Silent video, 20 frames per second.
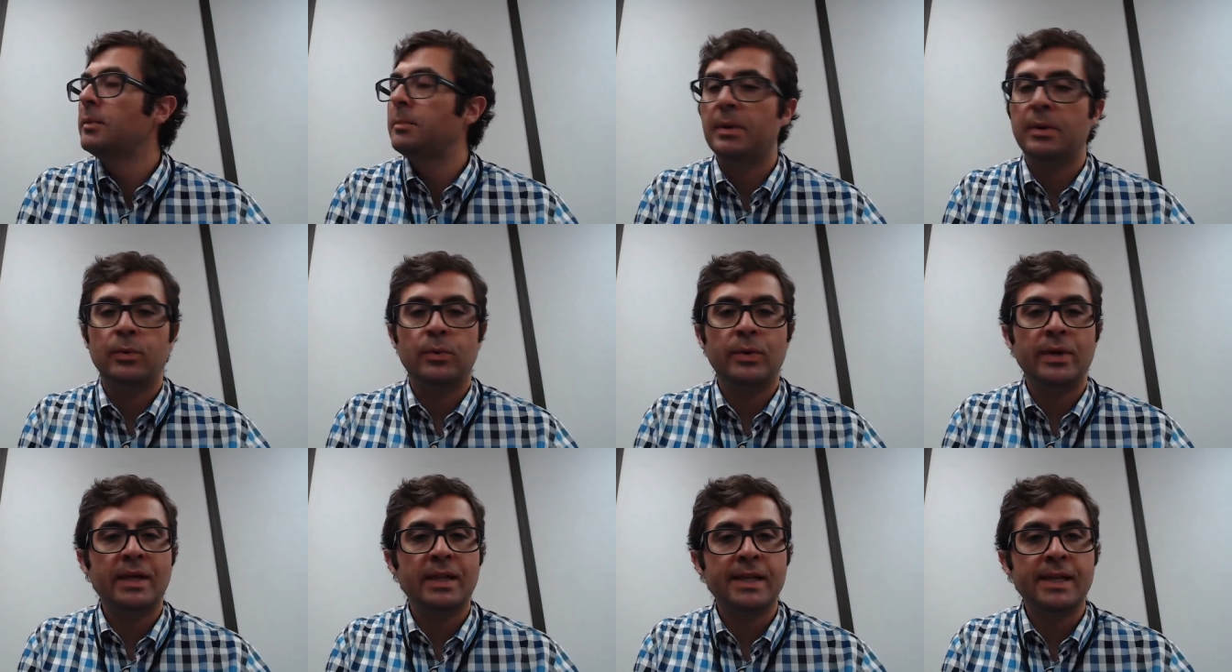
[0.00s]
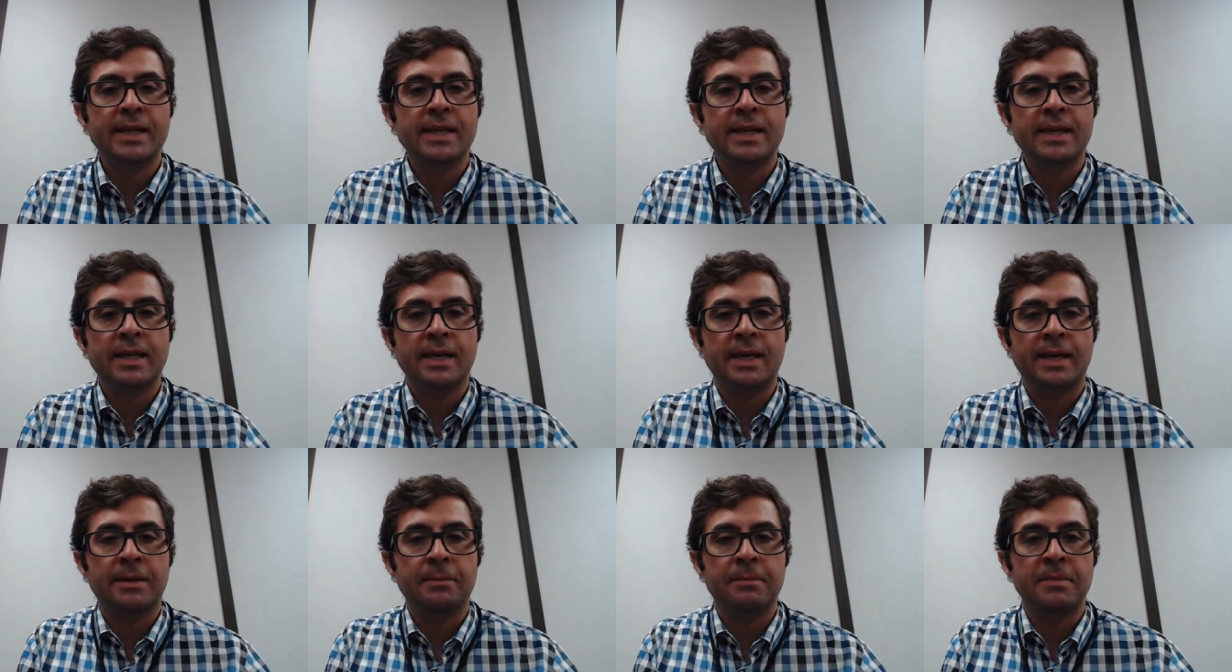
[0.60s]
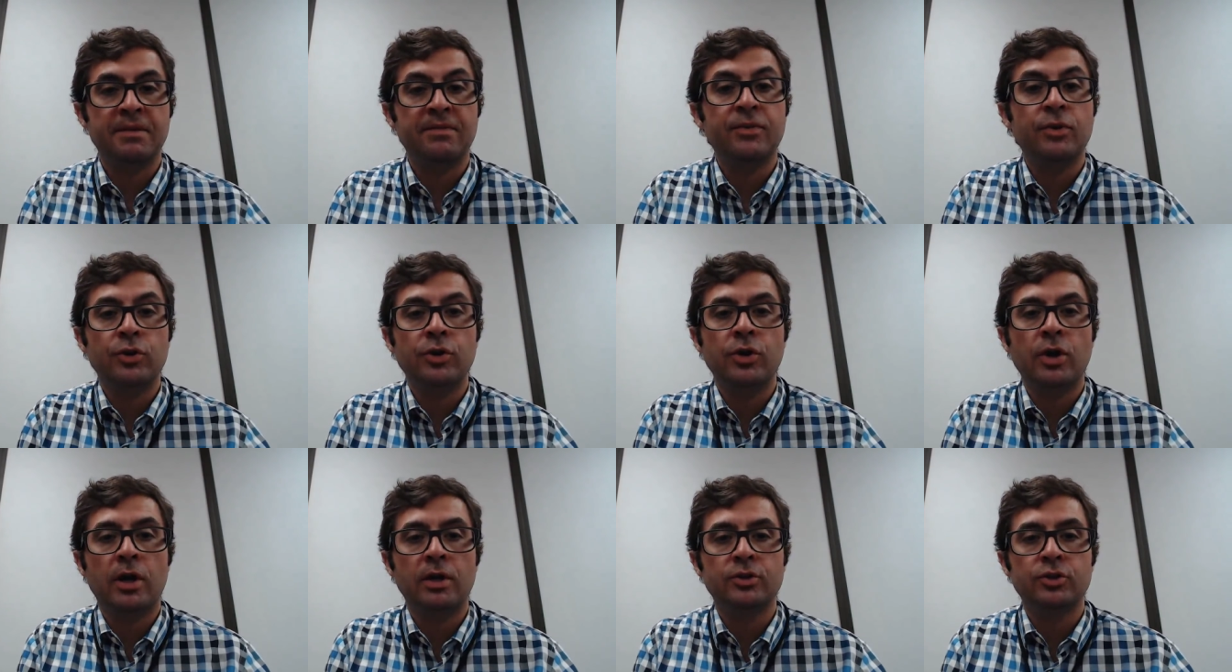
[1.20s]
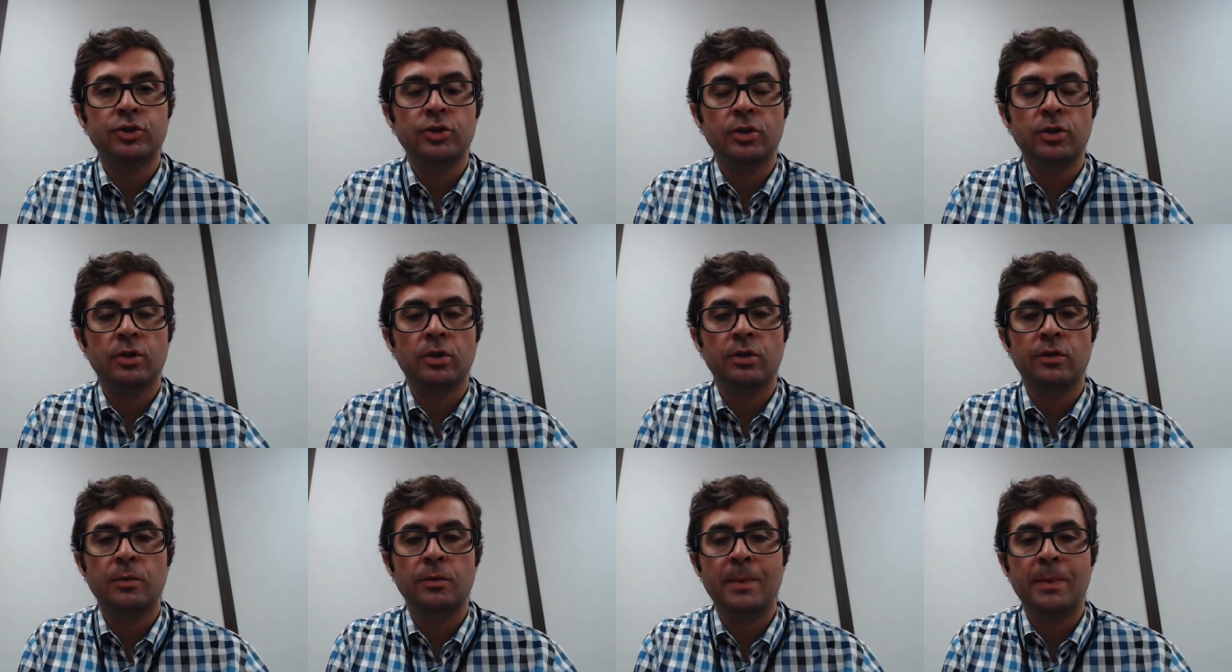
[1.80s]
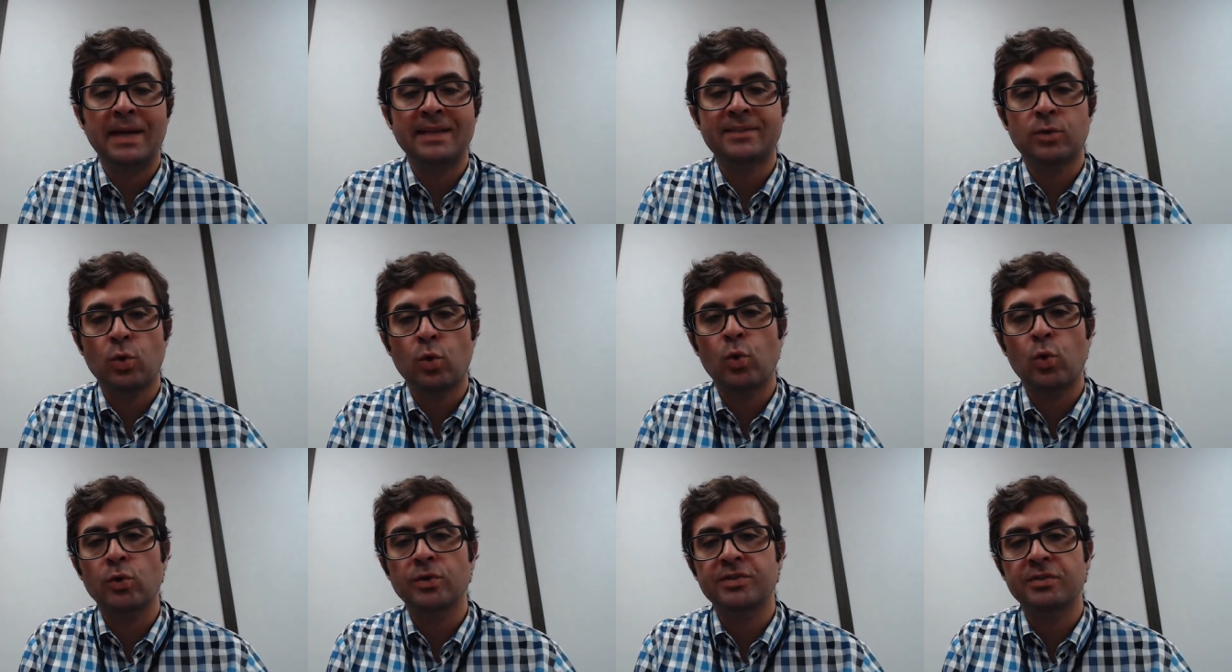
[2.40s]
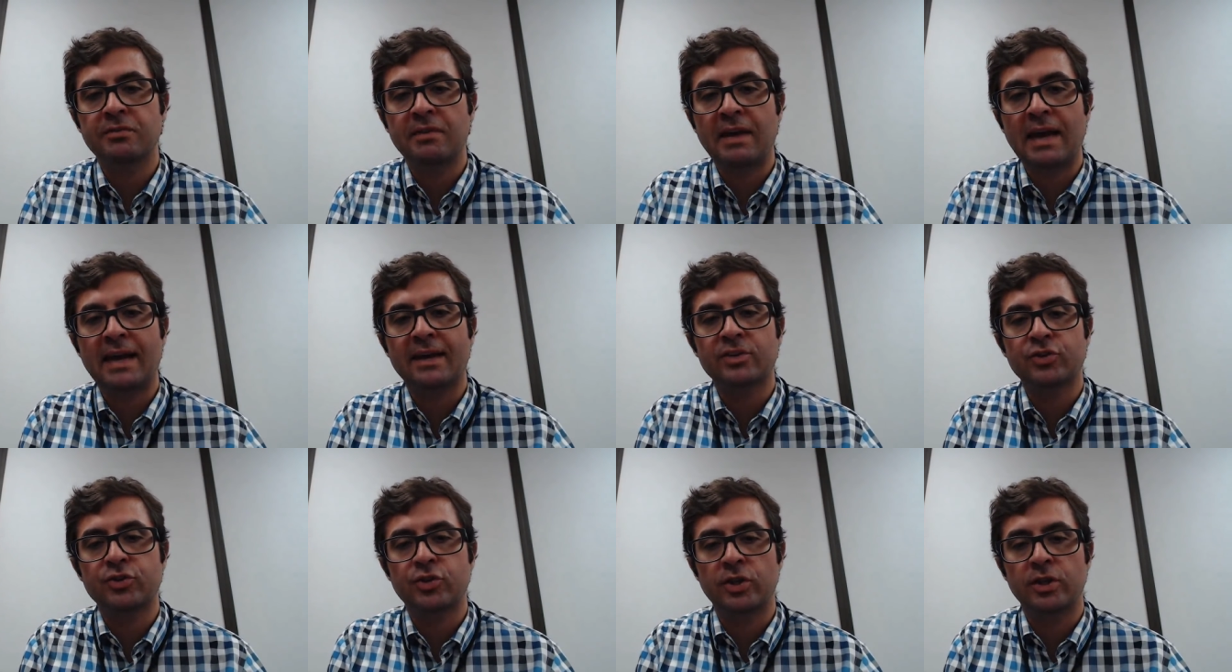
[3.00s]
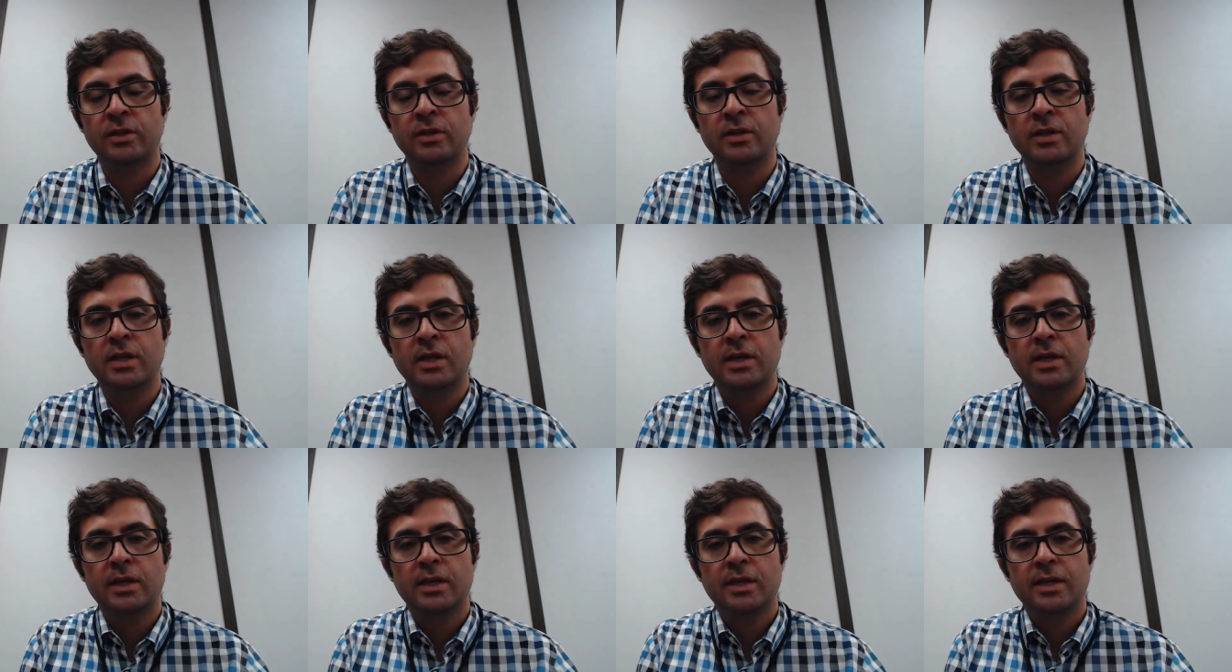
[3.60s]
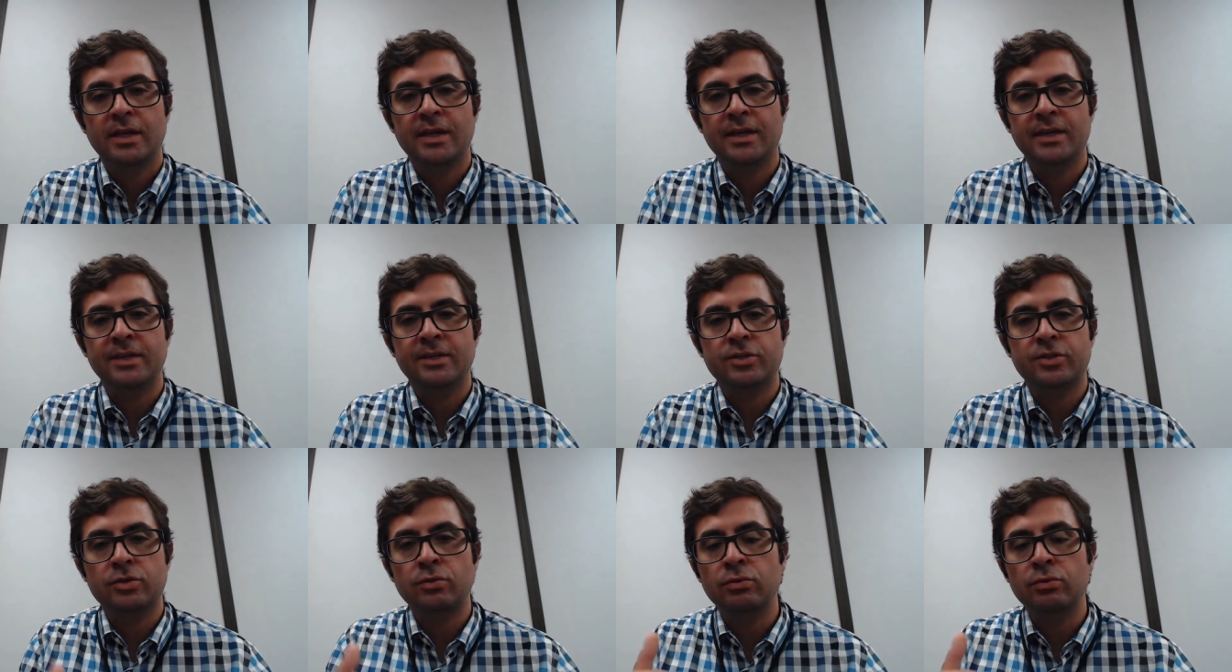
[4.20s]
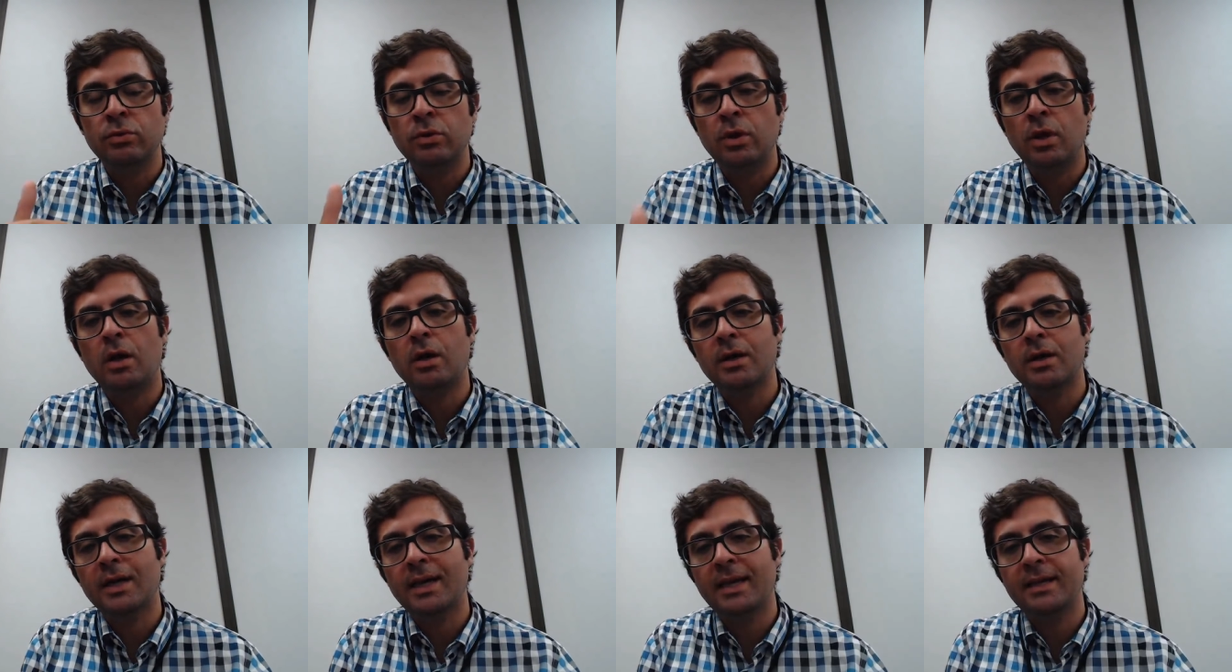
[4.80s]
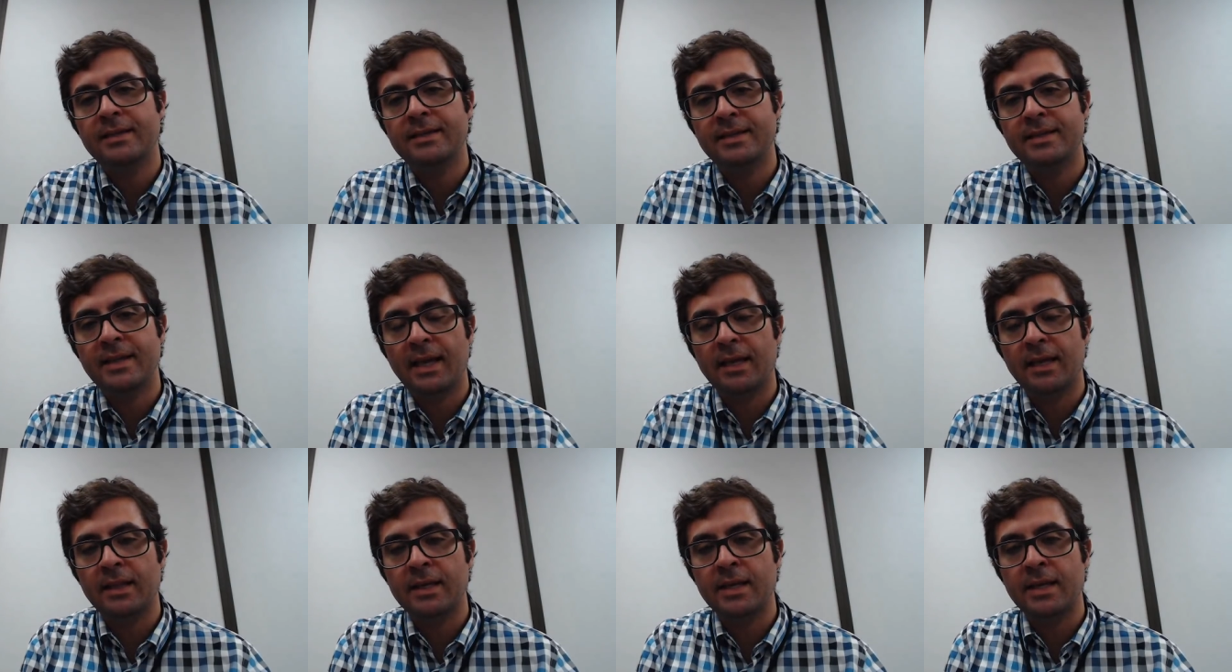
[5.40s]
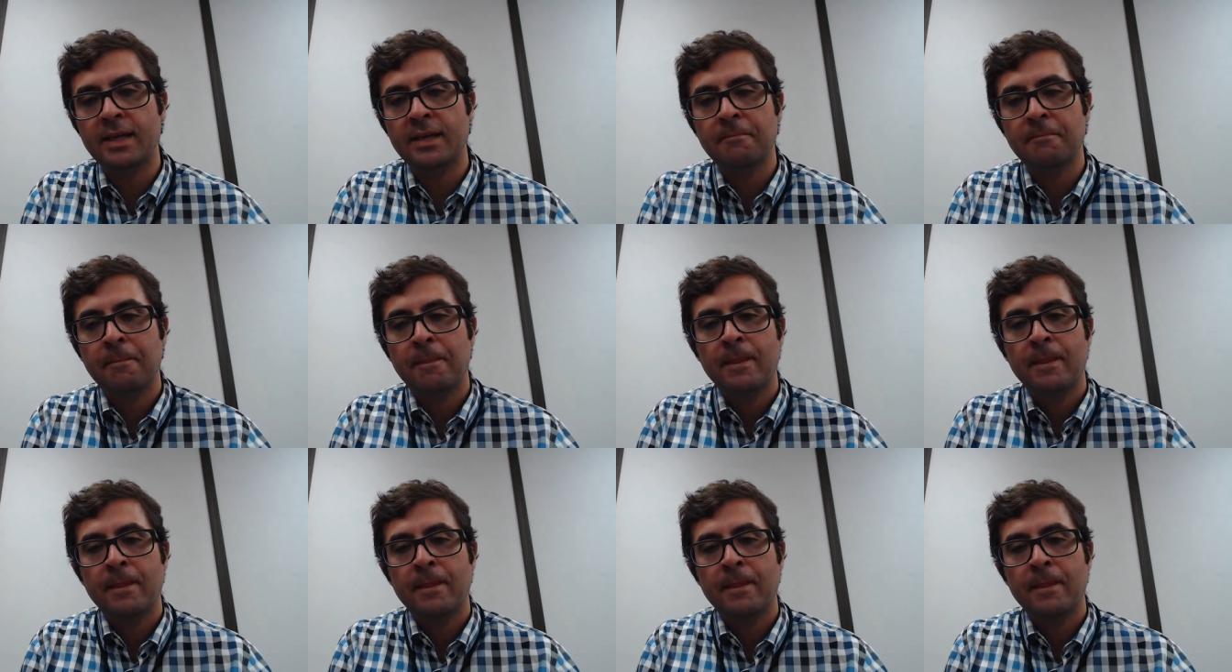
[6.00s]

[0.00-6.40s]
But really, if you're not sure, the best course of action is to log in daily,